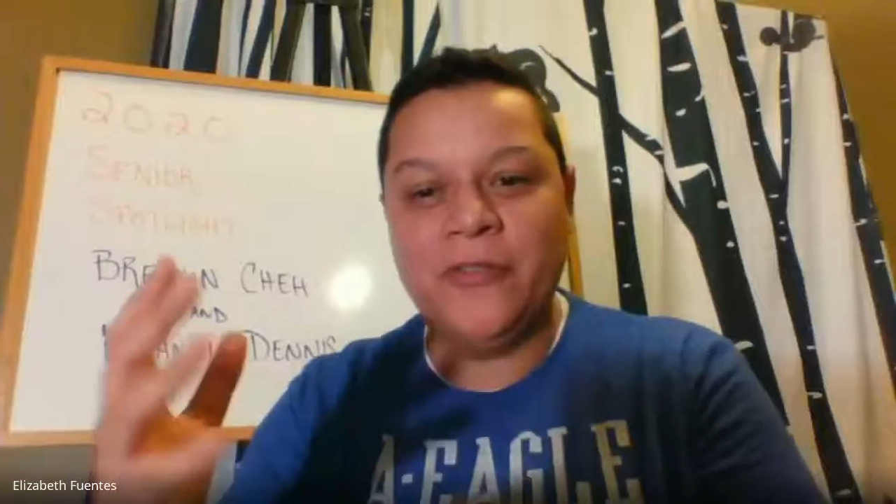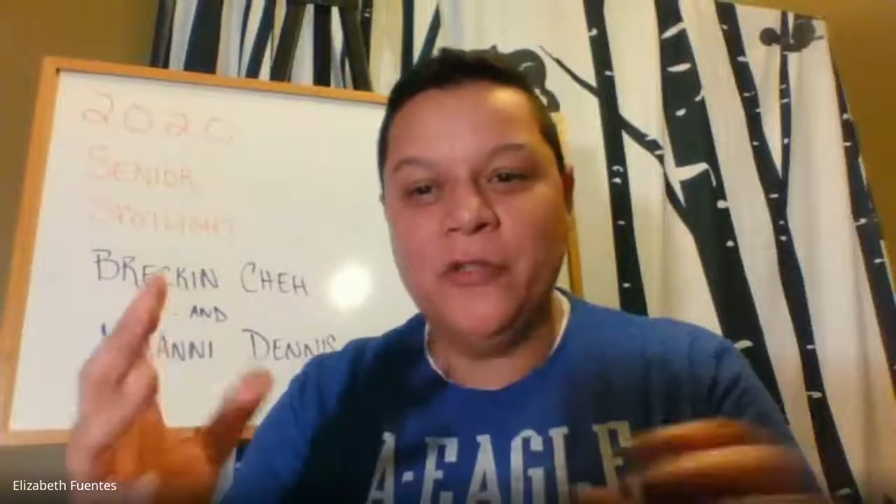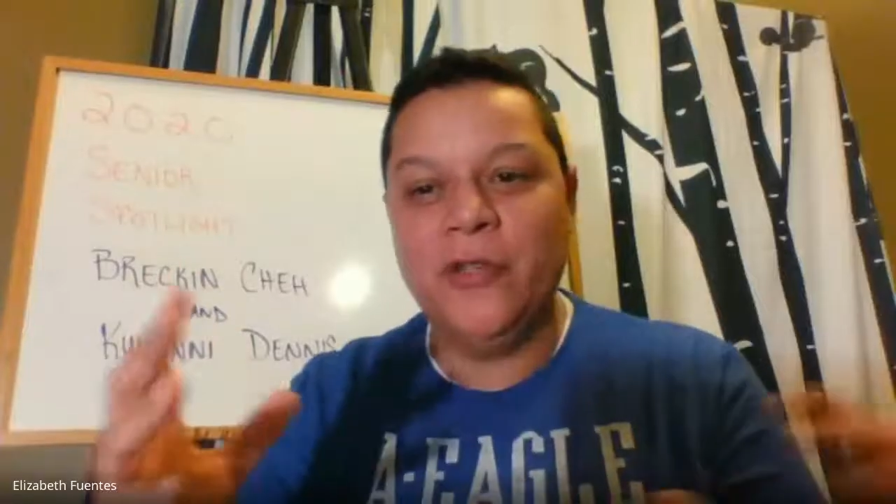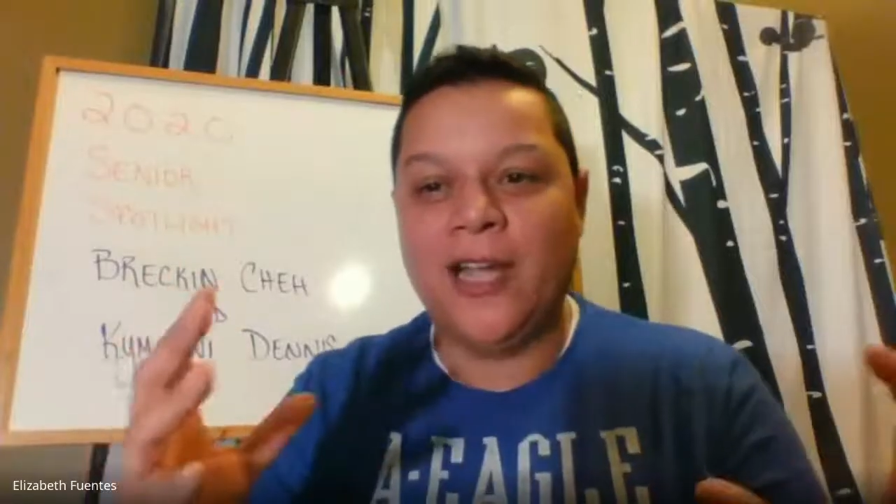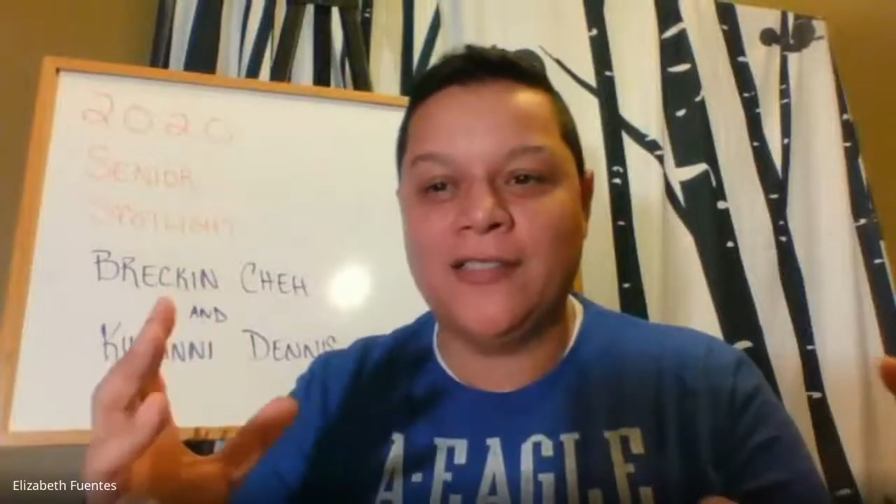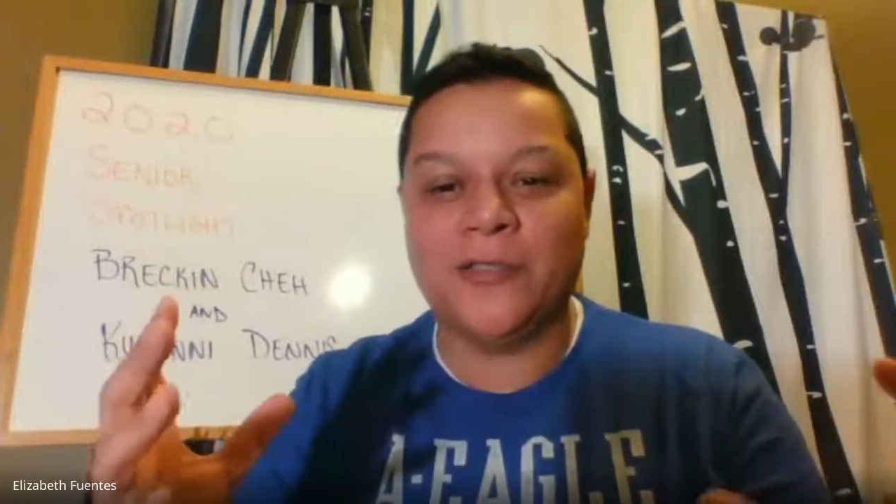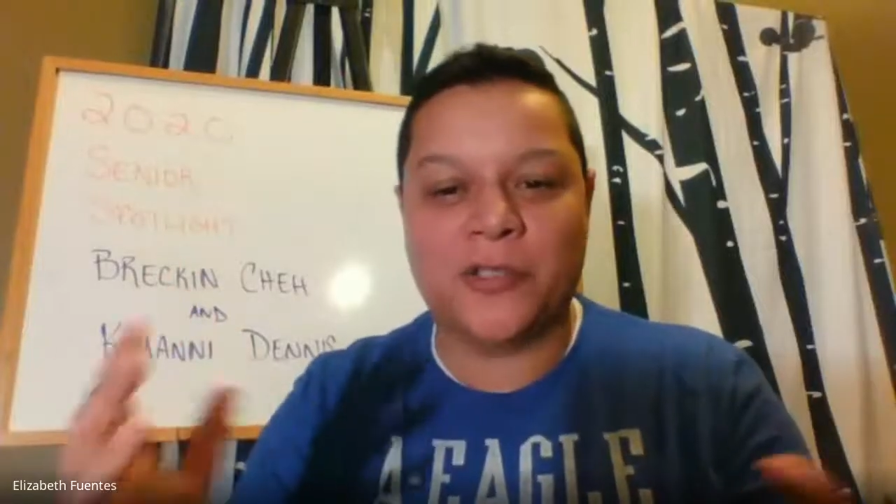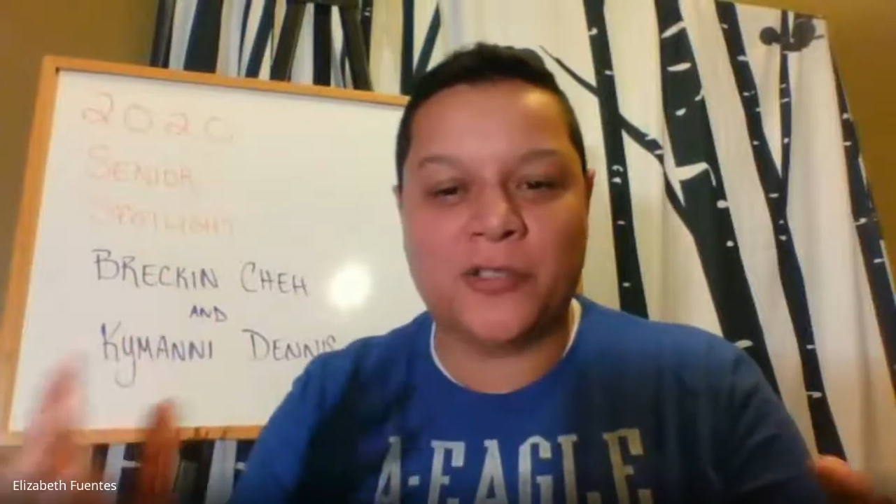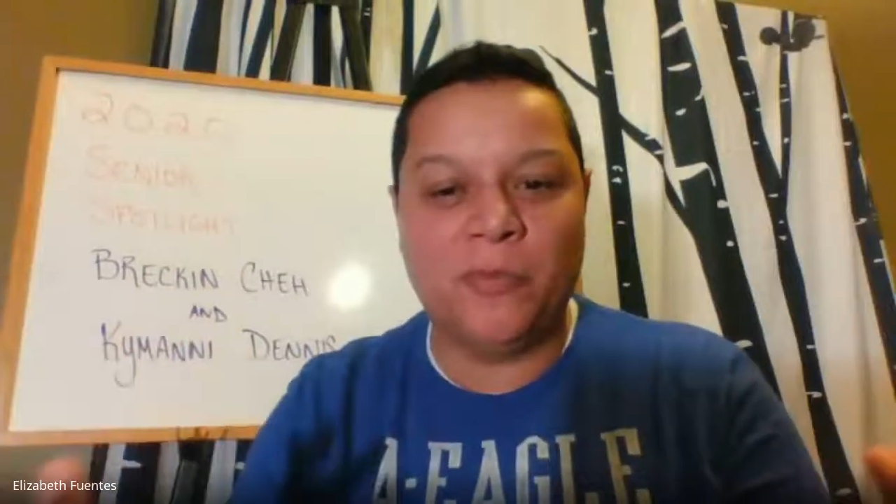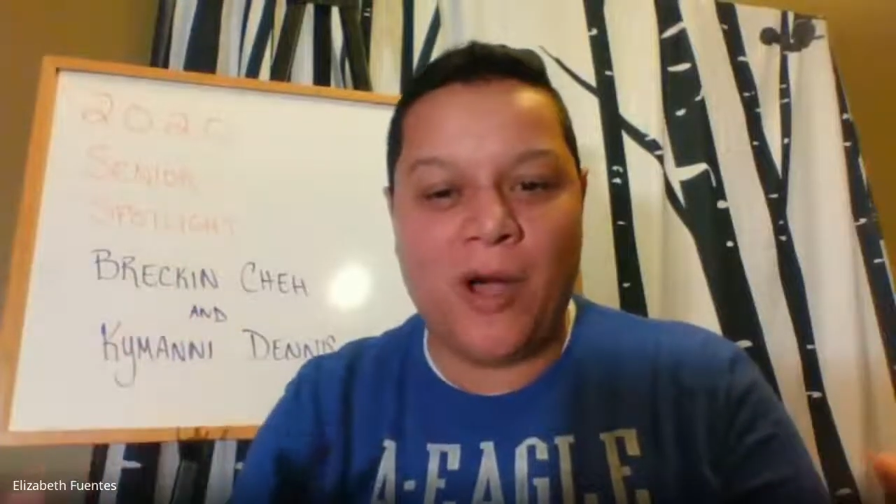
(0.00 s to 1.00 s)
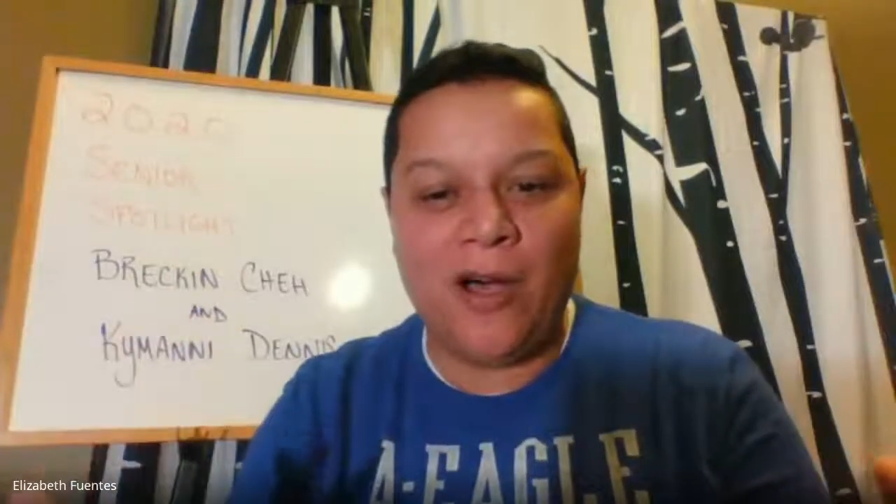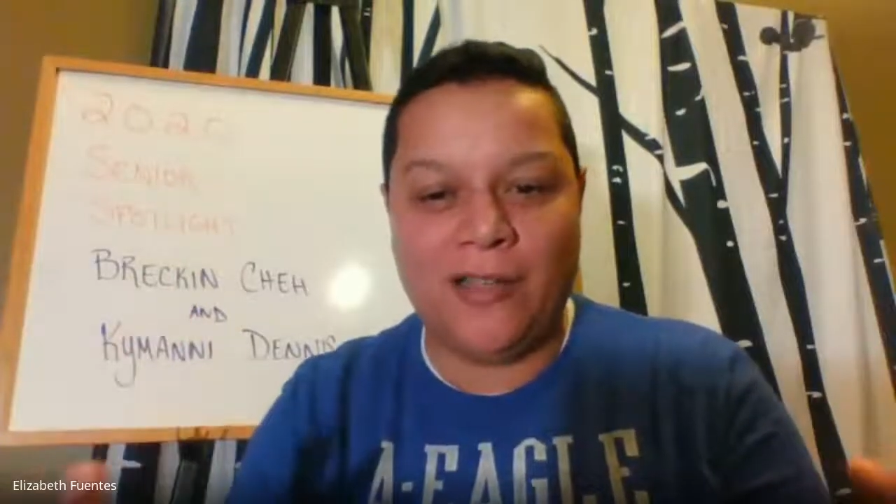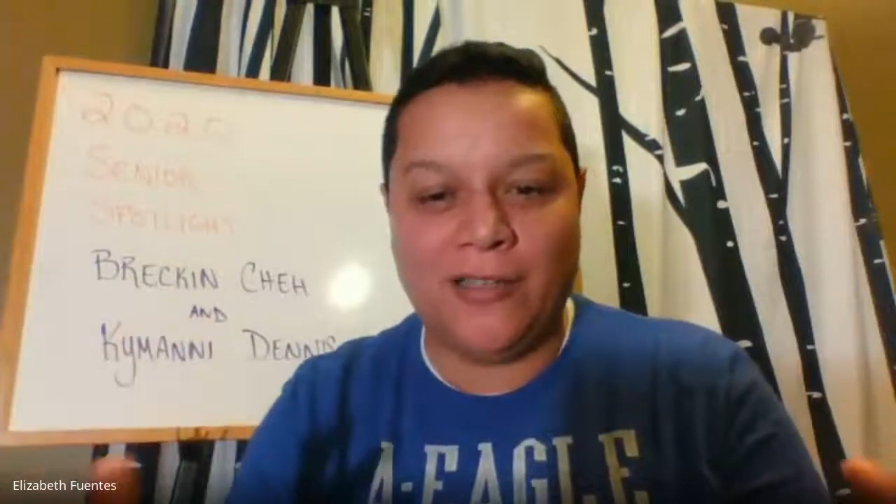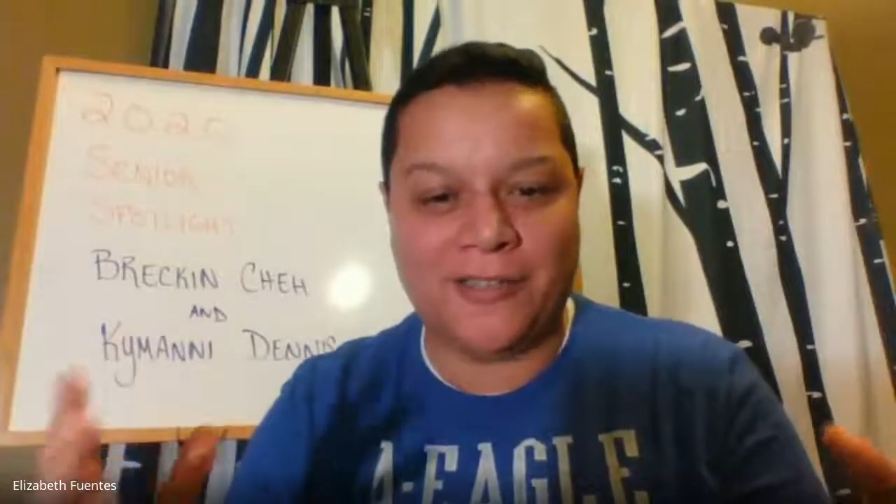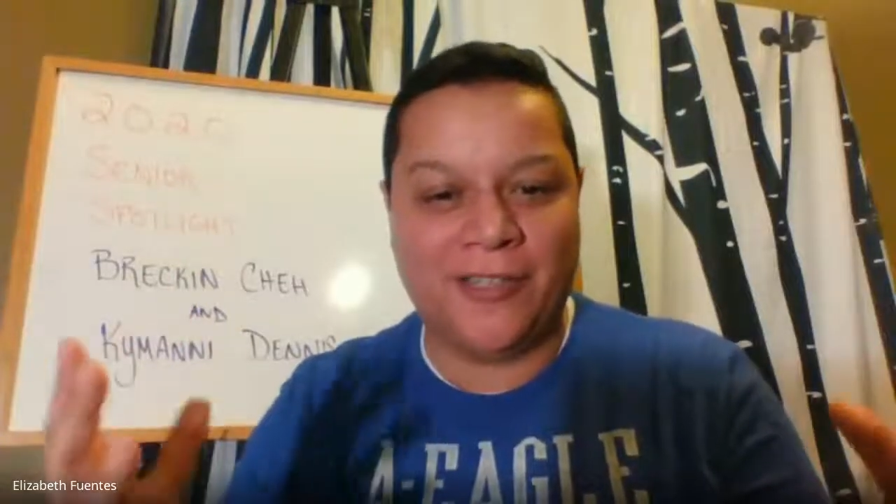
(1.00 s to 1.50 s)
of you guys are small,